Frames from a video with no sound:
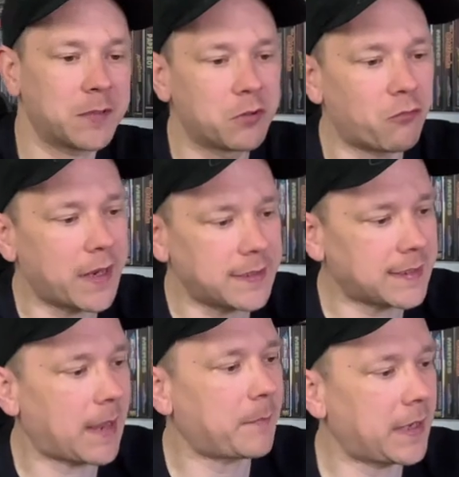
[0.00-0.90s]
some great
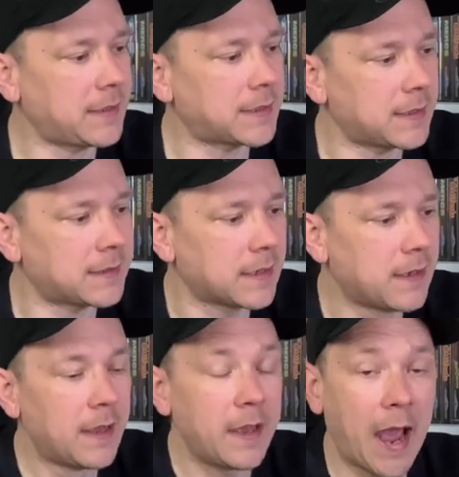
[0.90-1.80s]
set pieces
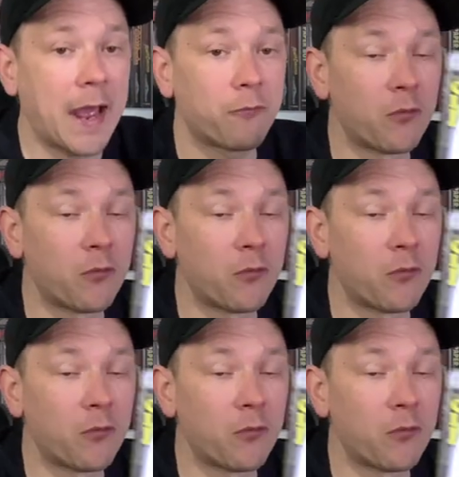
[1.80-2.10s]
and a